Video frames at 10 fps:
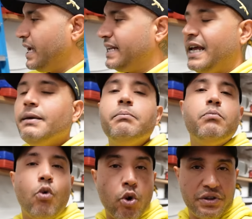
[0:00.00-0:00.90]
and I am
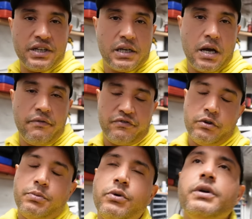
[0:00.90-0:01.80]
more than
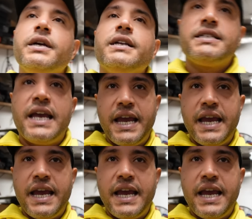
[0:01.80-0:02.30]
comfortable to